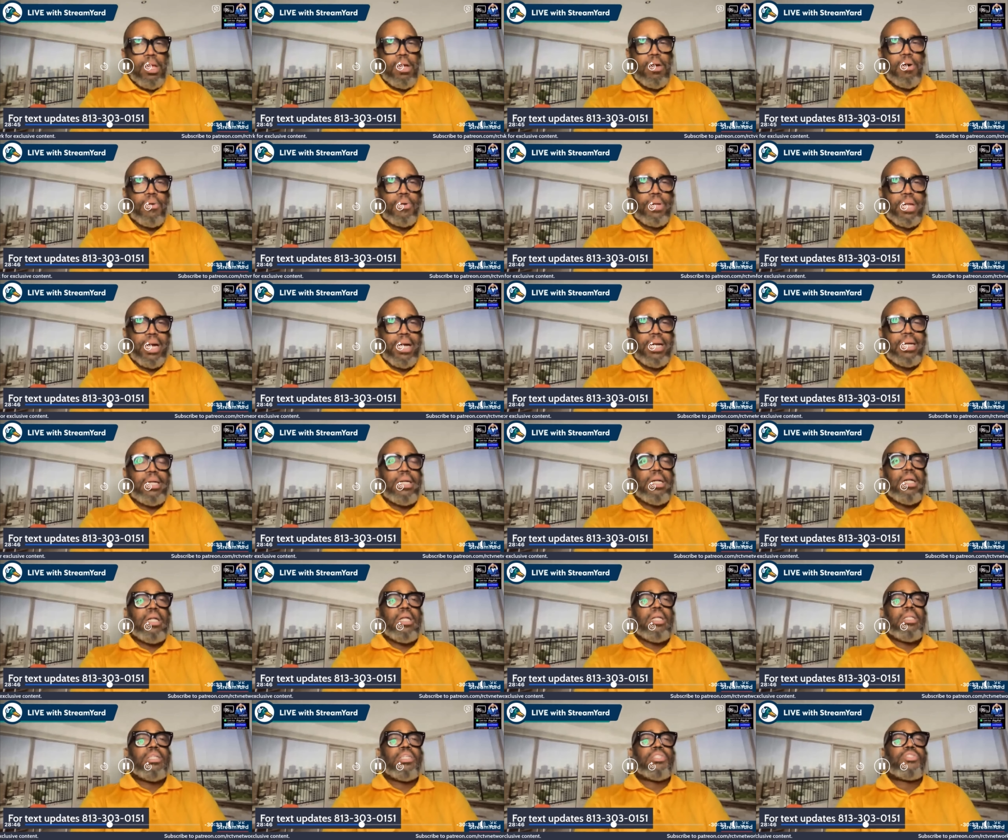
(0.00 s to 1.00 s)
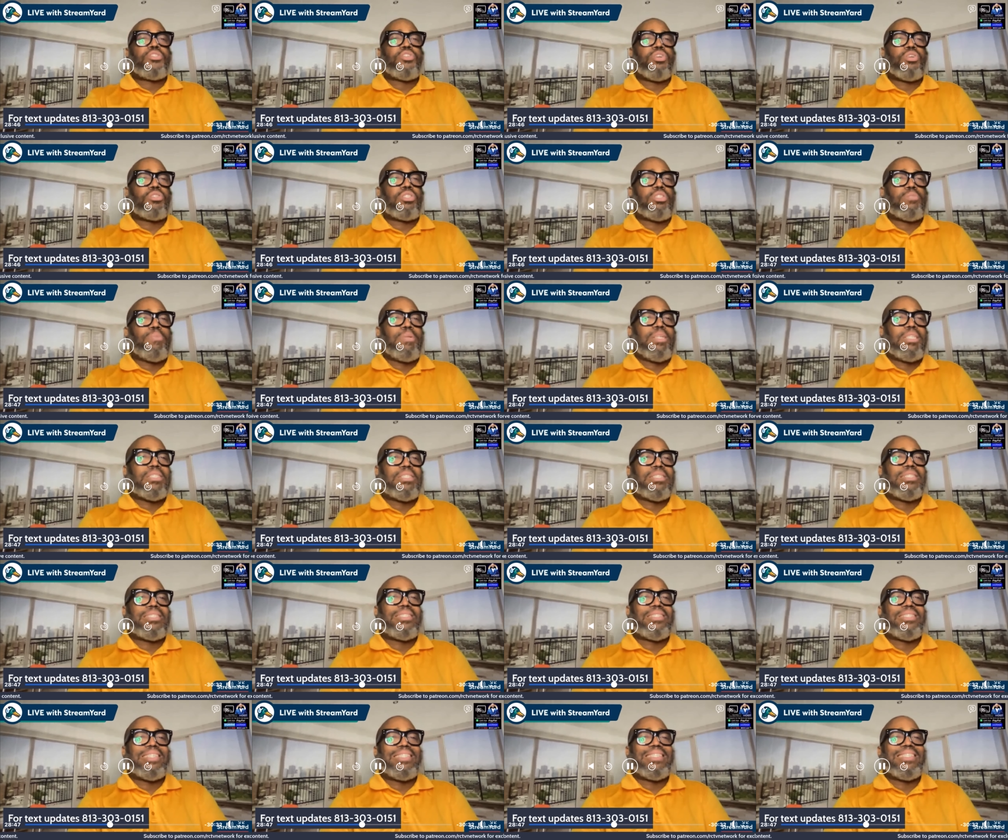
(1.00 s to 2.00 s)
Okay, this church has been in
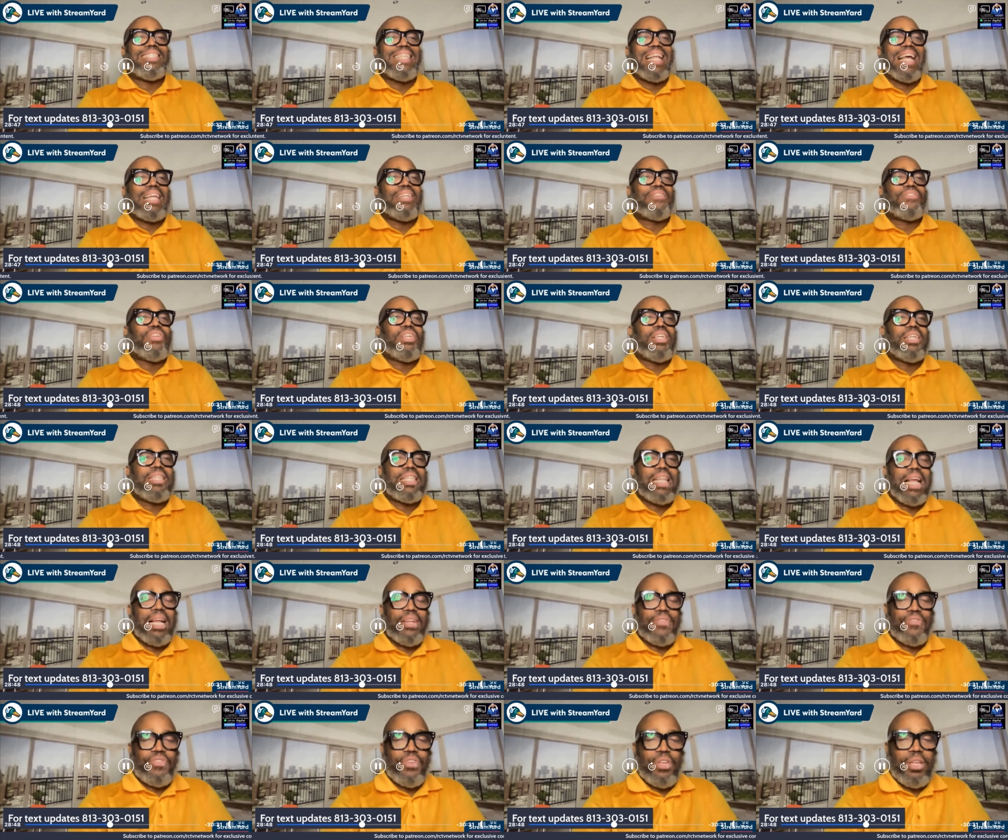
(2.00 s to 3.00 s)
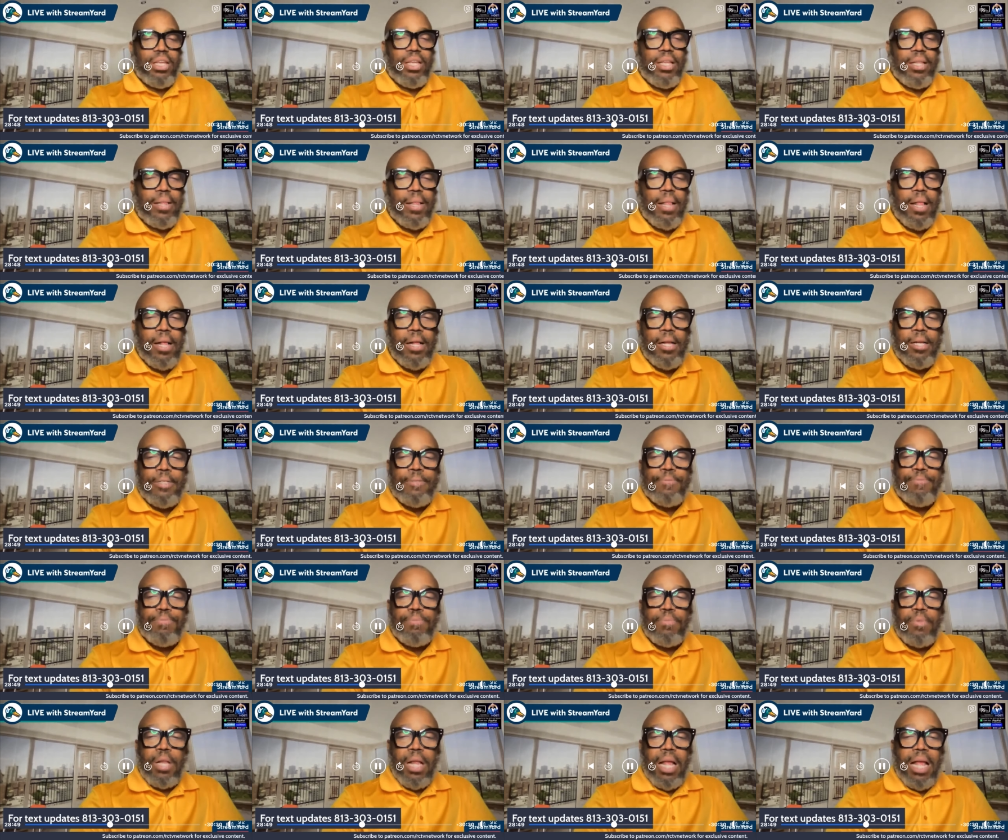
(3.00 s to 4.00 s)
existence since 1919,
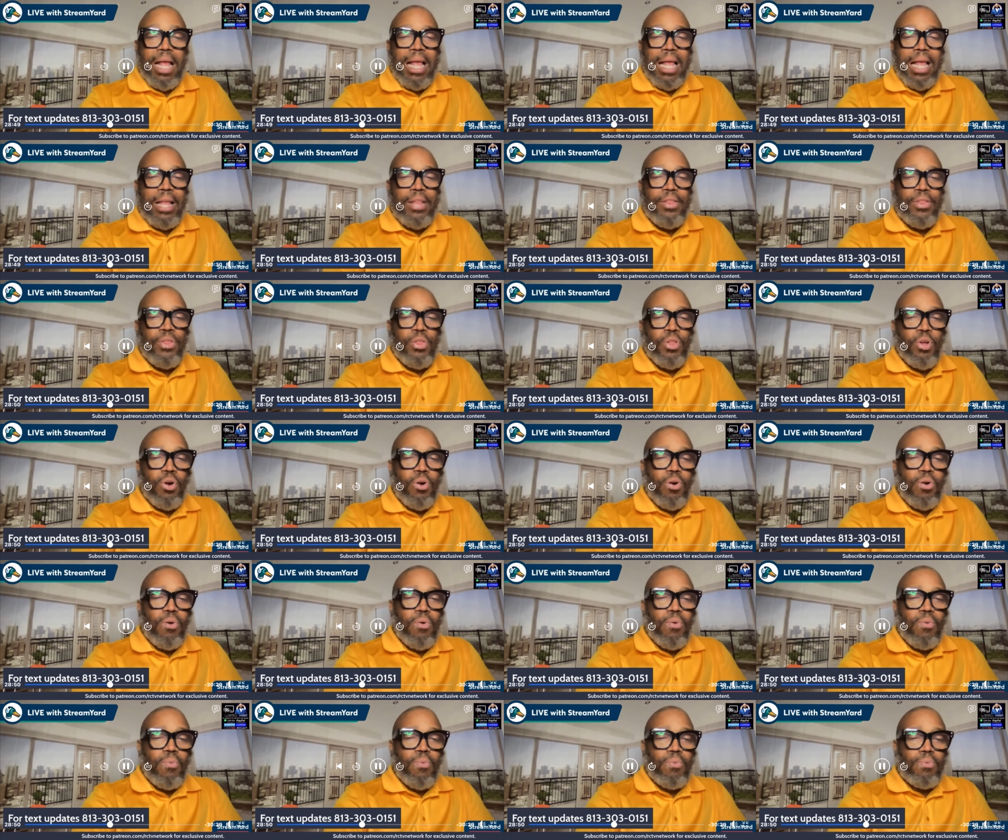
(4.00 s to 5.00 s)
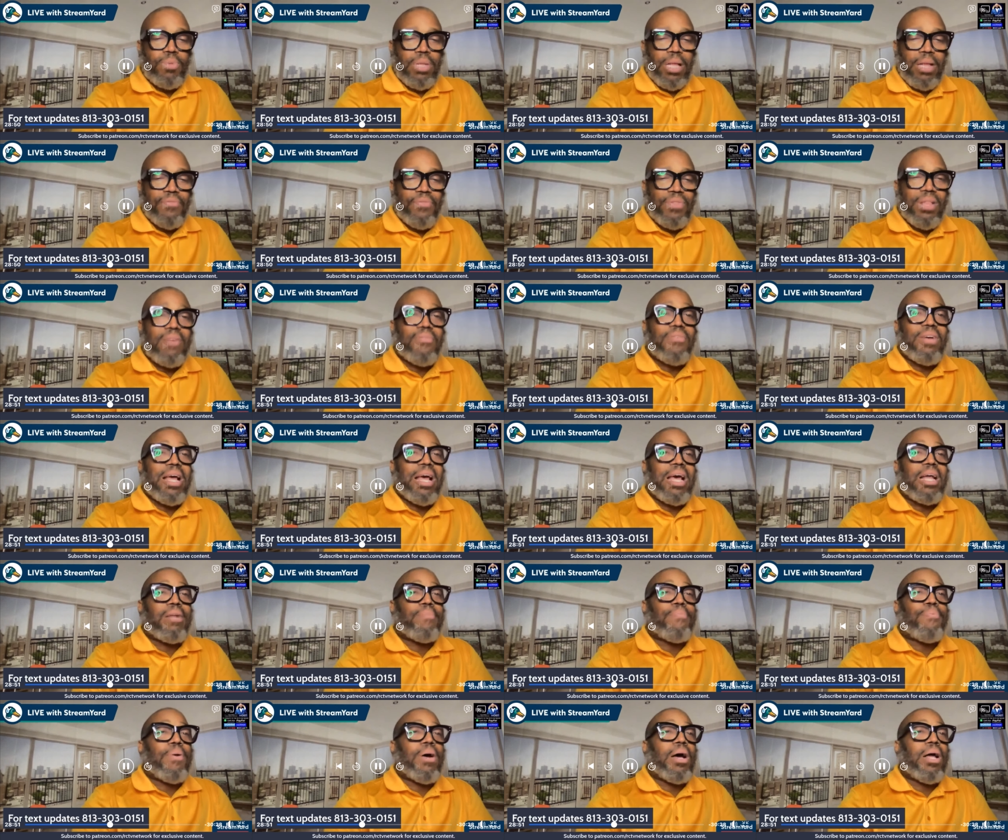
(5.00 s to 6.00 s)
and no, they've never
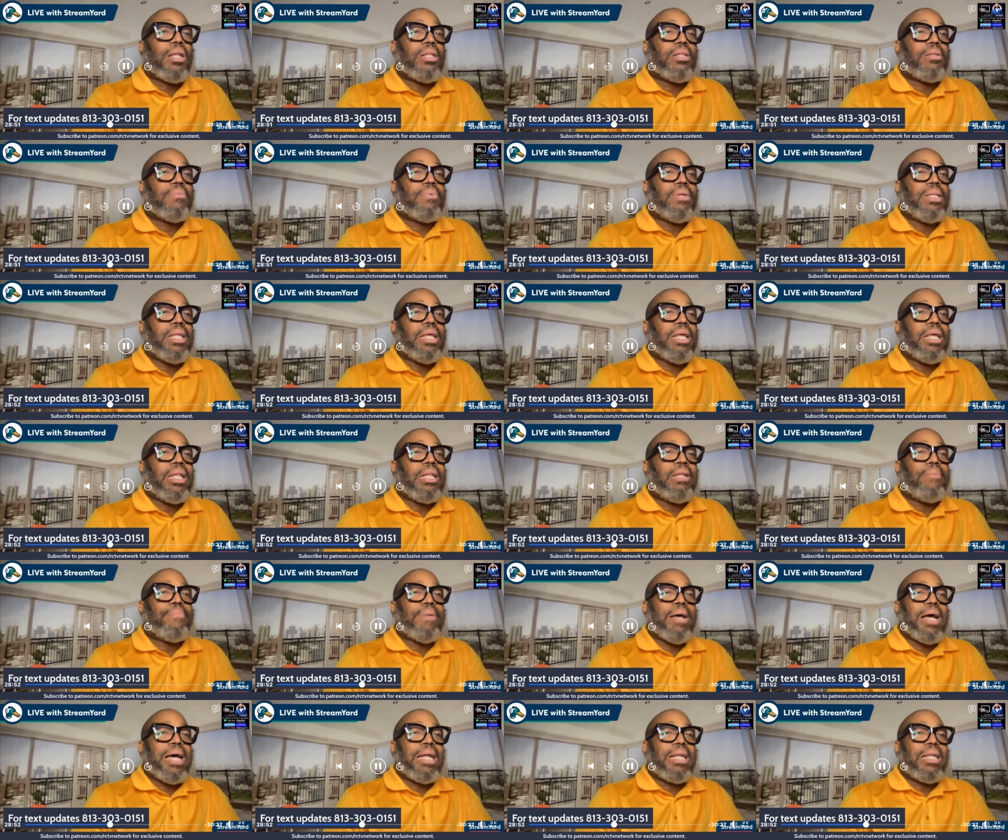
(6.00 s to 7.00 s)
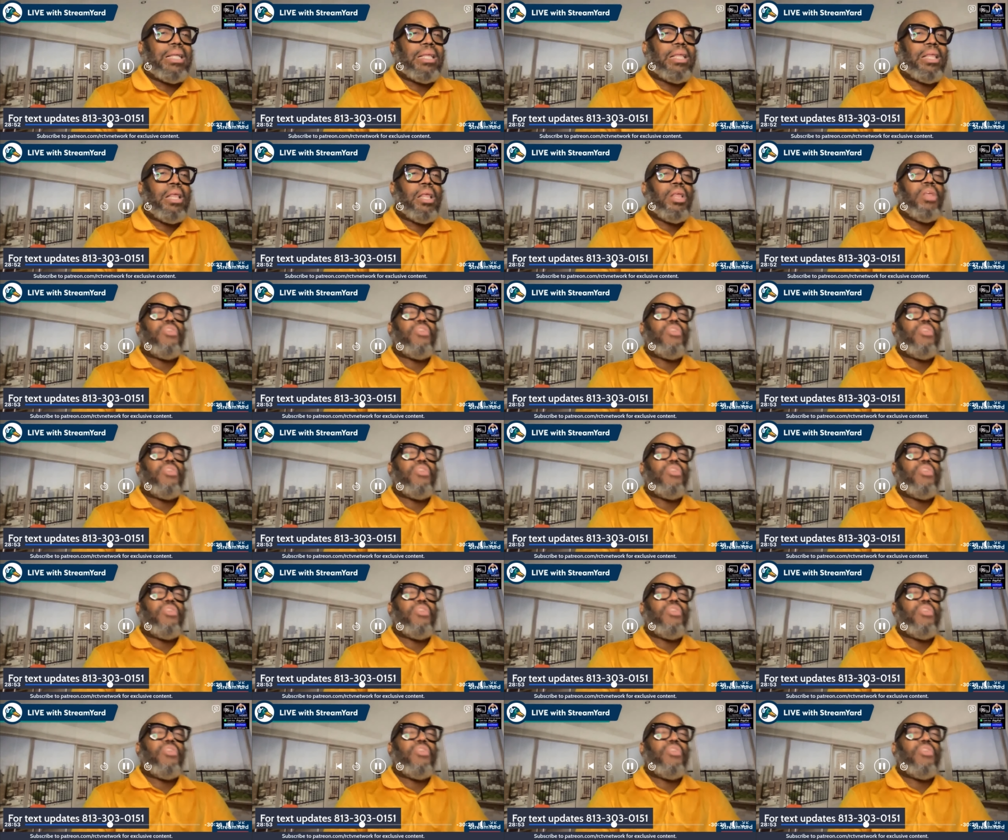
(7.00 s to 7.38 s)
had a problem with anybody